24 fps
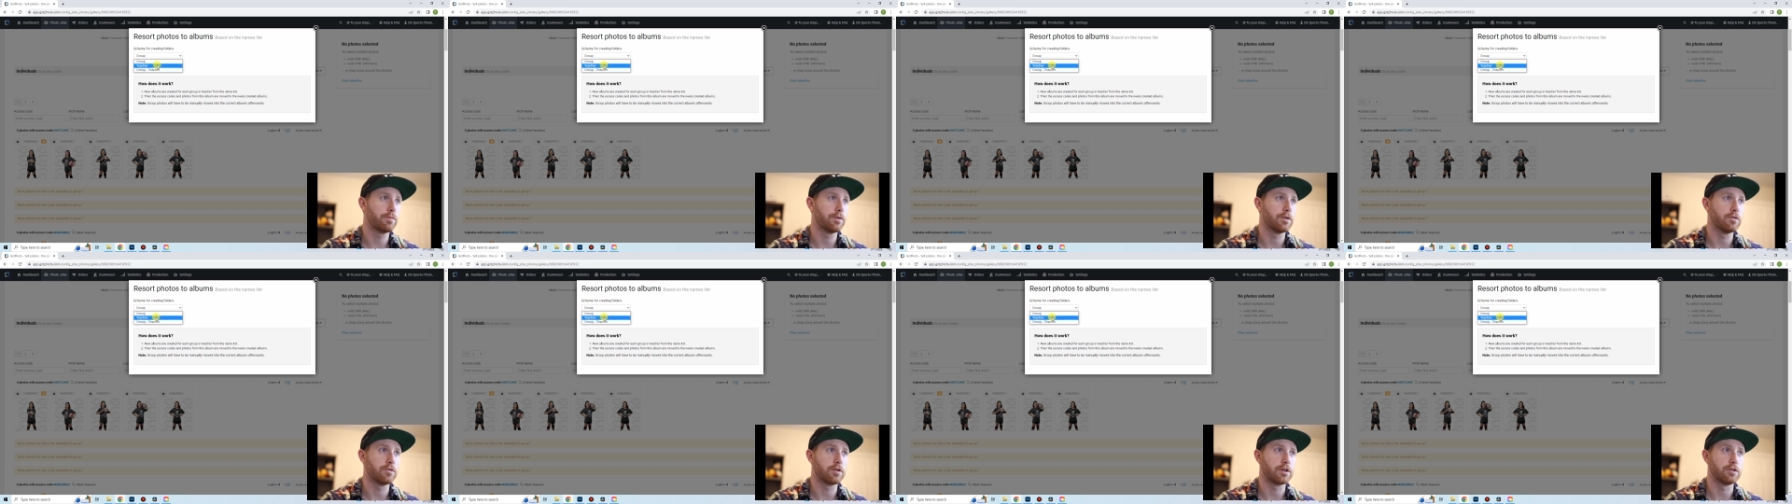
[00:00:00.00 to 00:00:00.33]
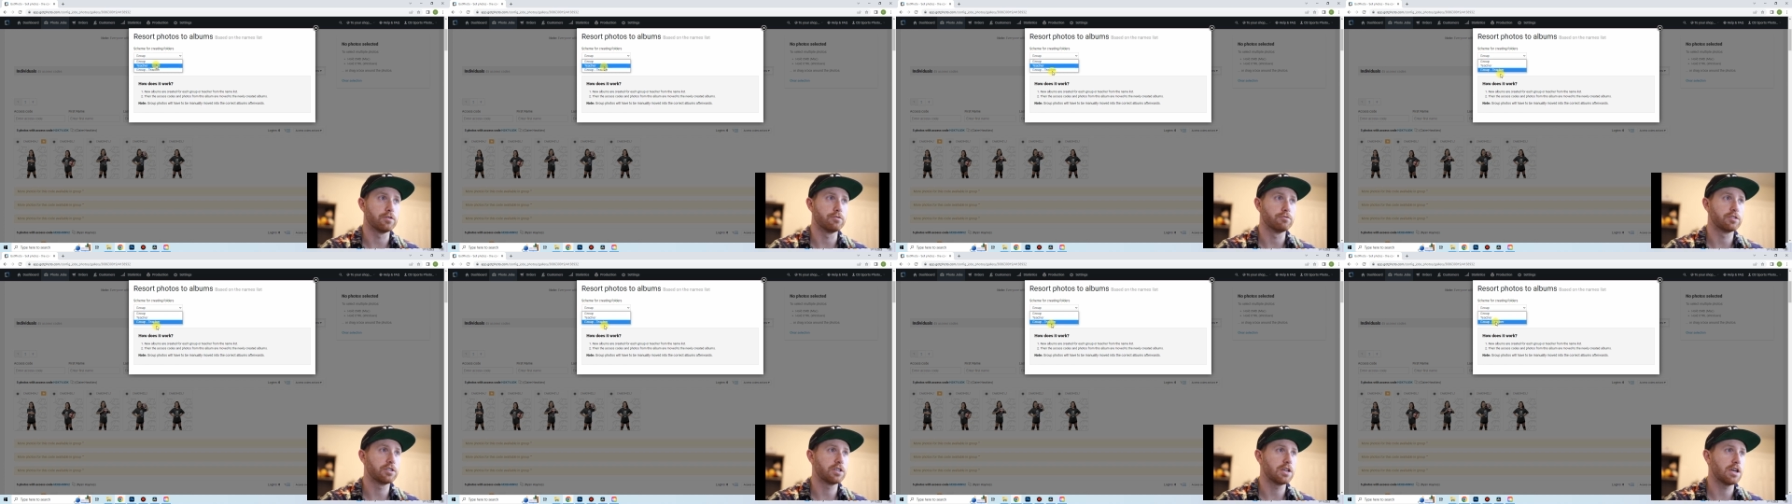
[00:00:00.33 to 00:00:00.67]
you can
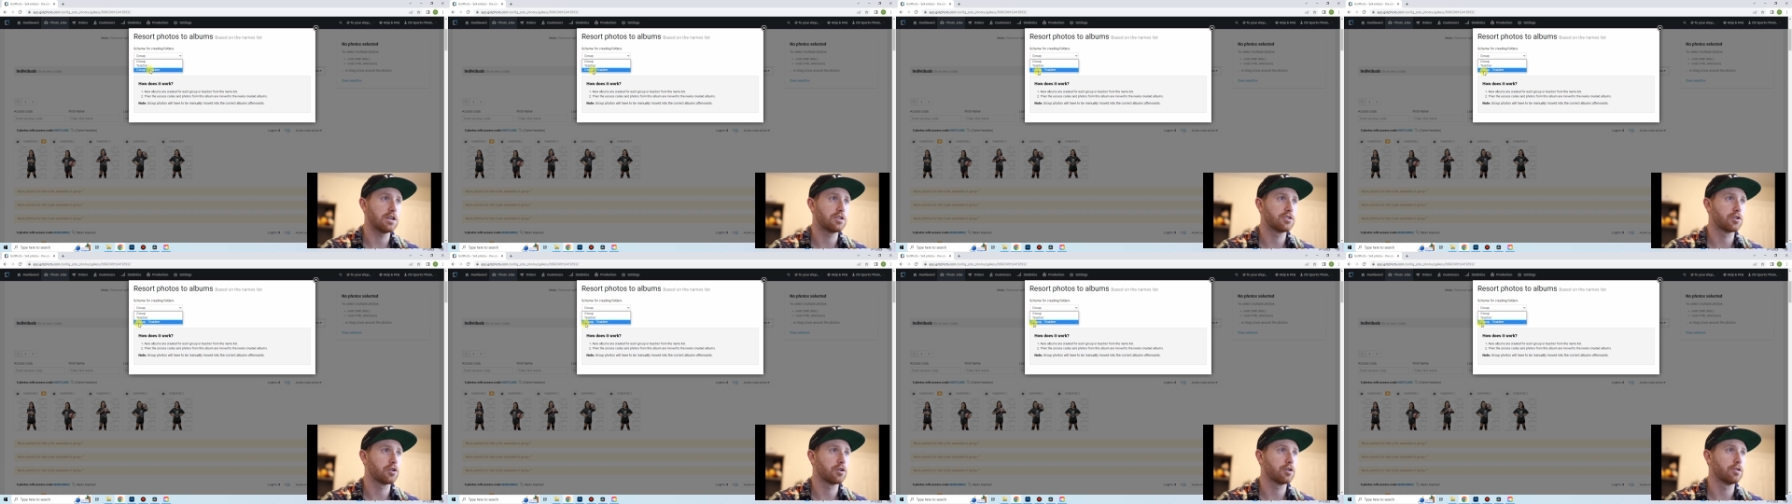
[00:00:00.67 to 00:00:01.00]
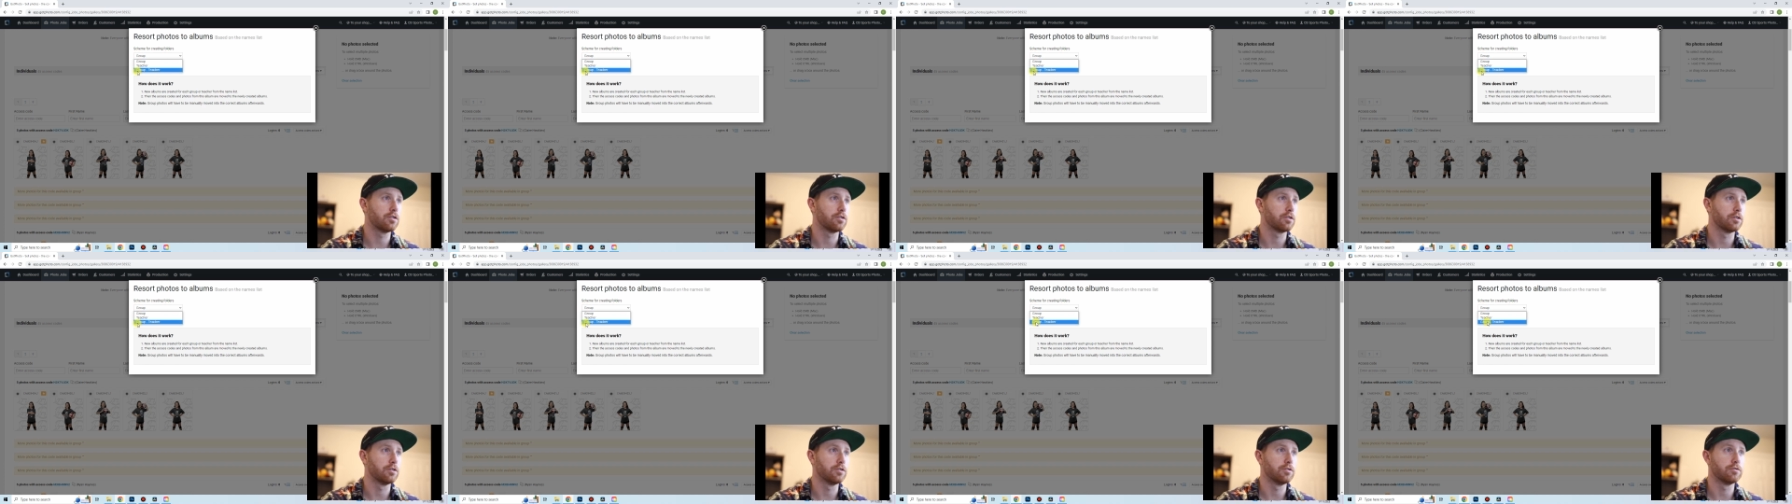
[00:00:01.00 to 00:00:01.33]
use teacher, you
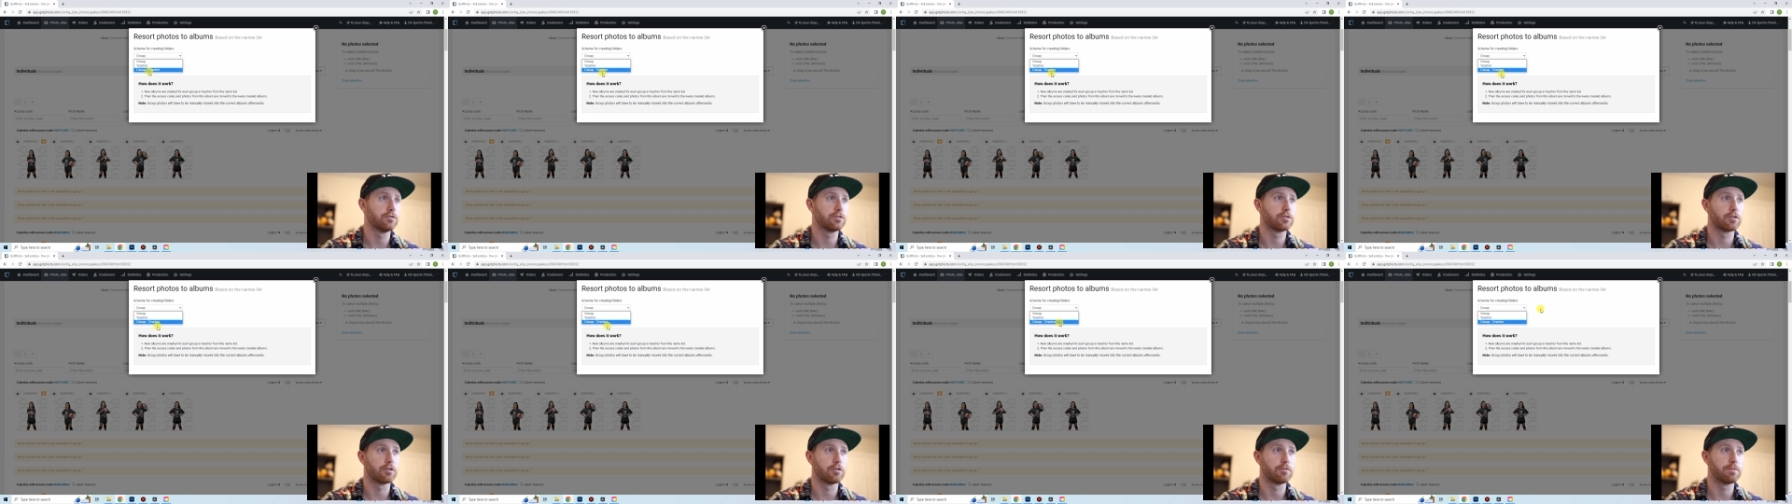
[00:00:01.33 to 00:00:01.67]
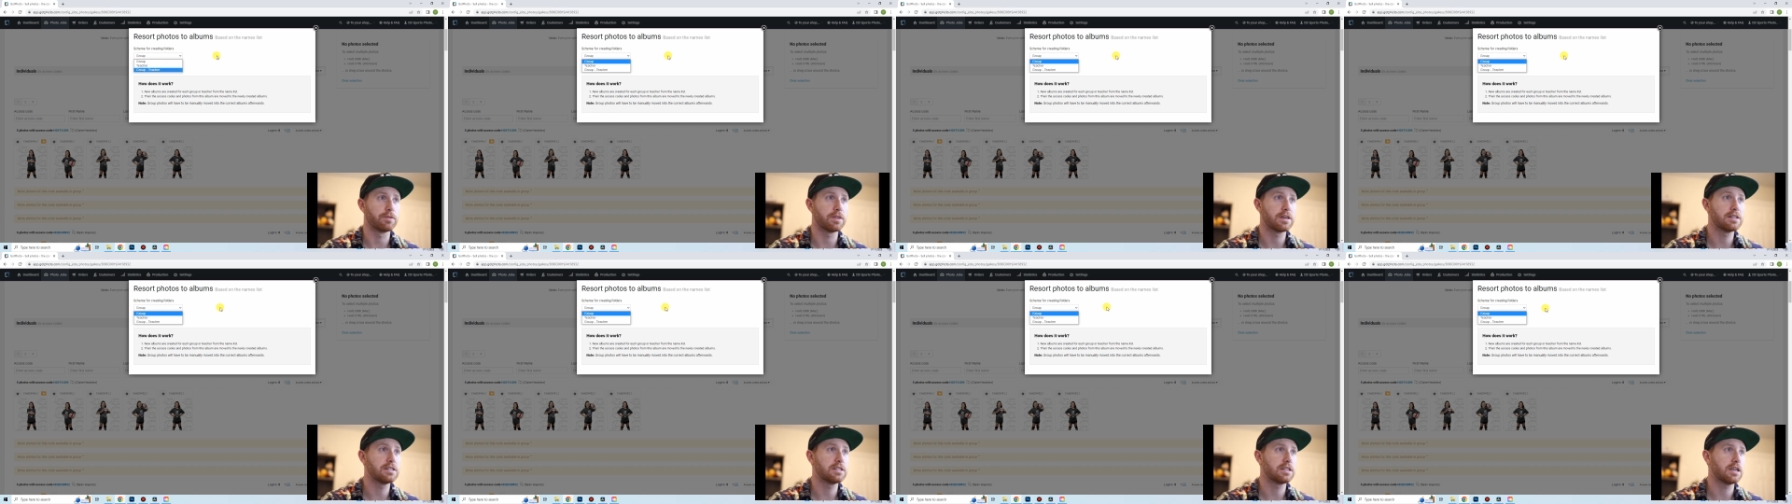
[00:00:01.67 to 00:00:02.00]
can use group
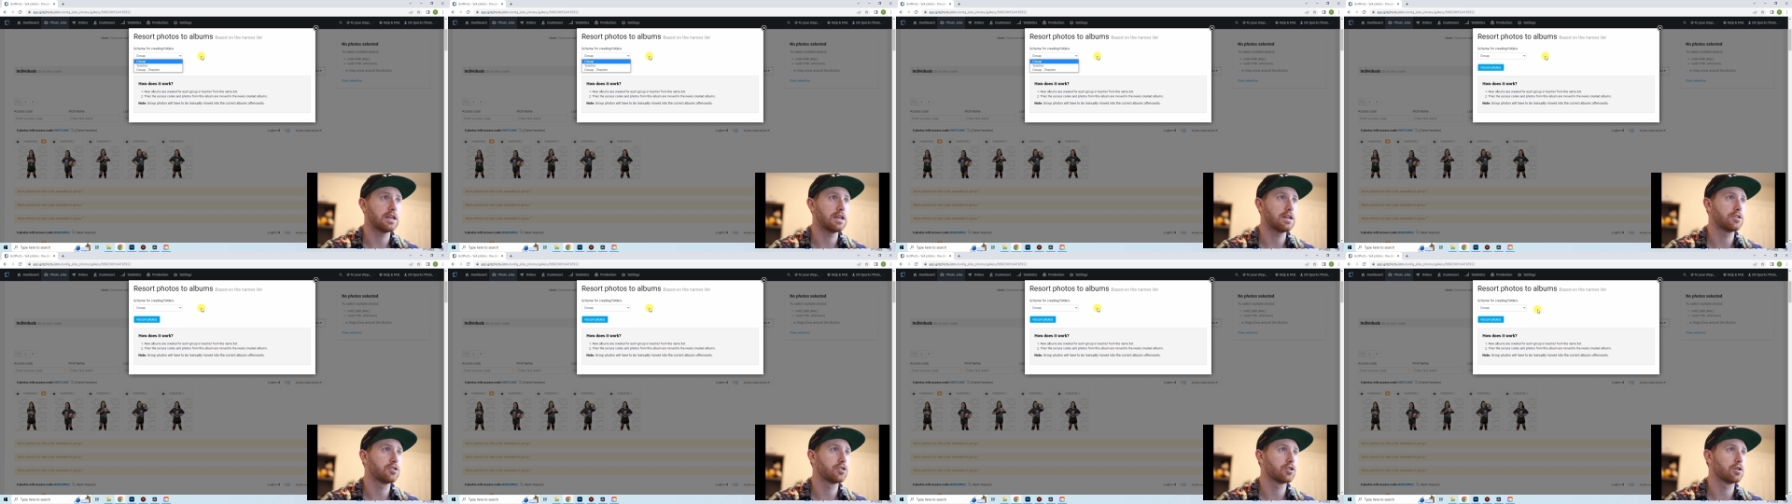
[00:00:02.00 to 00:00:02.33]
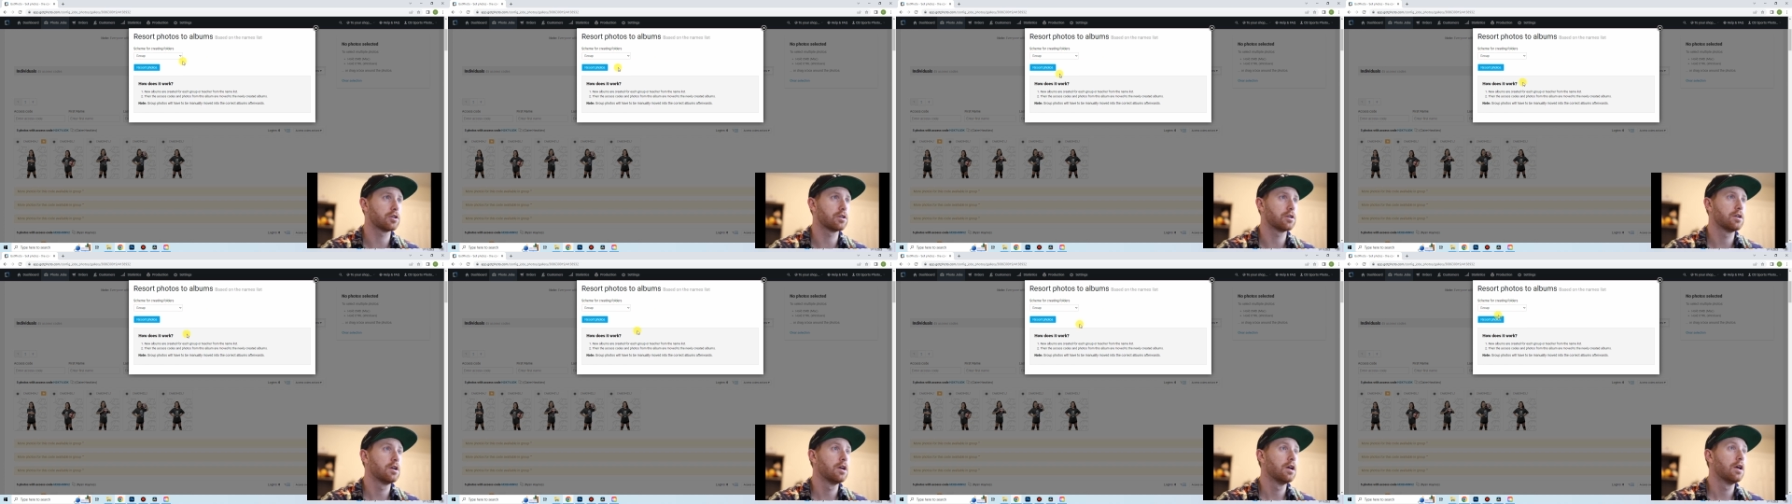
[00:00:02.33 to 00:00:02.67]
then
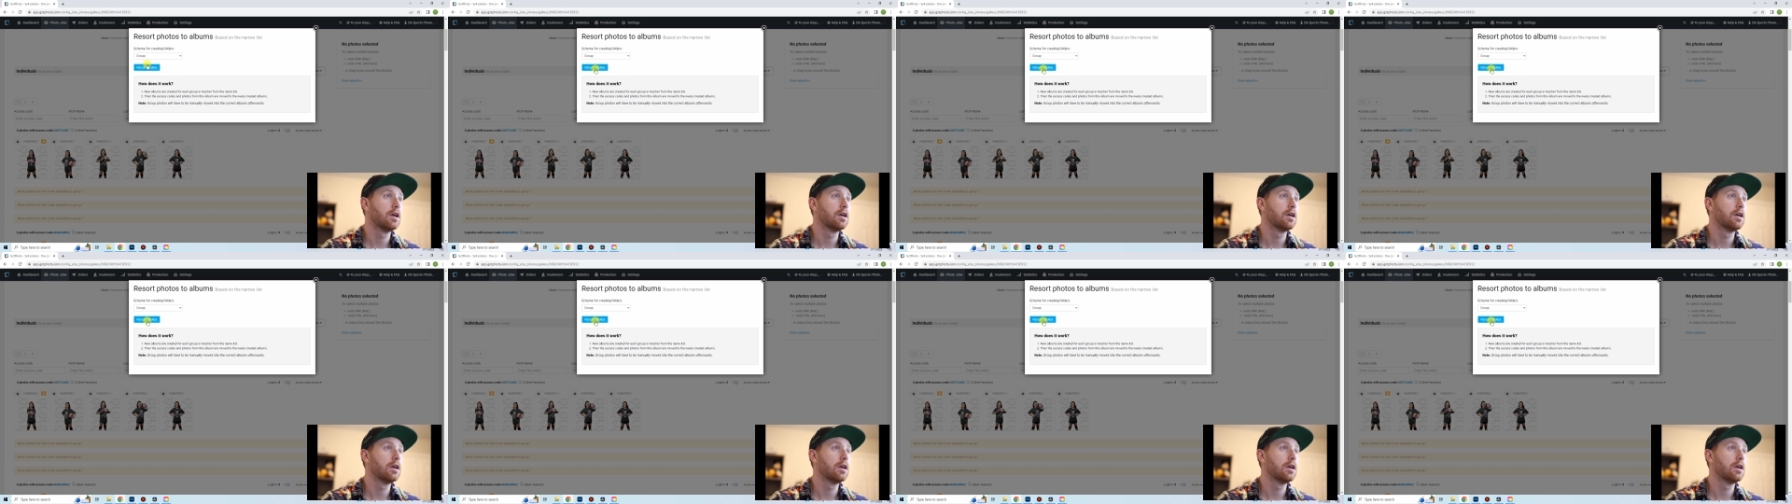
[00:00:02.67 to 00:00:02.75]
teacher,